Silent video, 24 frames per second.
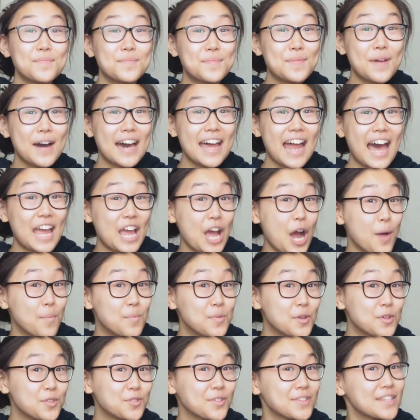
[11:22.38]
But I hope
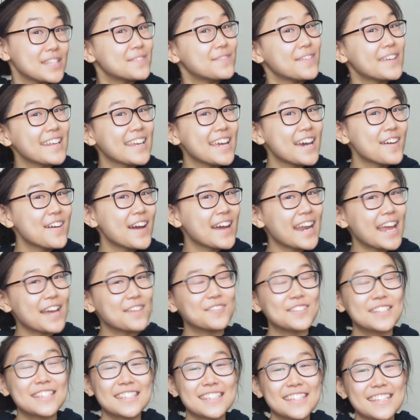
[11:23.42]
you enjoyed this video, and I
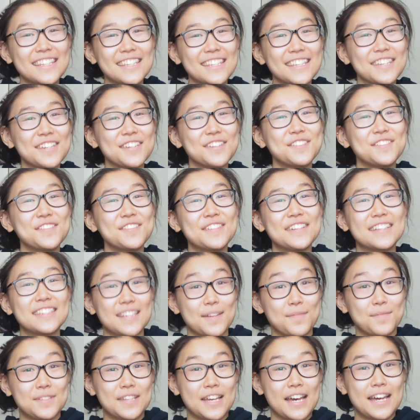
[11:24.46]
will see you
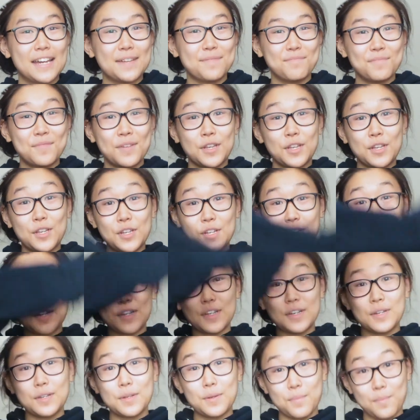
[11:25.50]
sometime.
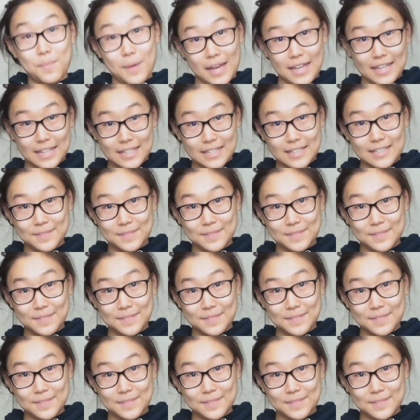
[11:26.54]
Goodbye.